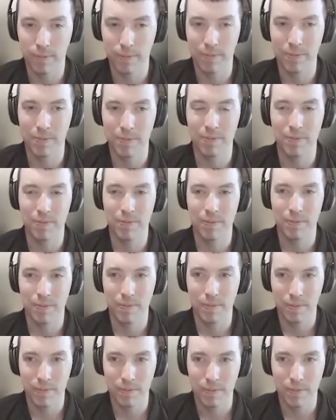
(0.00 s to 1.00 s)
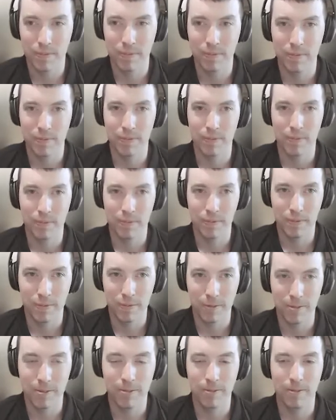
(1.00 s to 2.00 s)

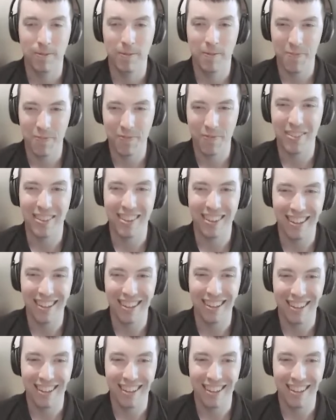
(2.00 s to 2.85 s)
(not speaking)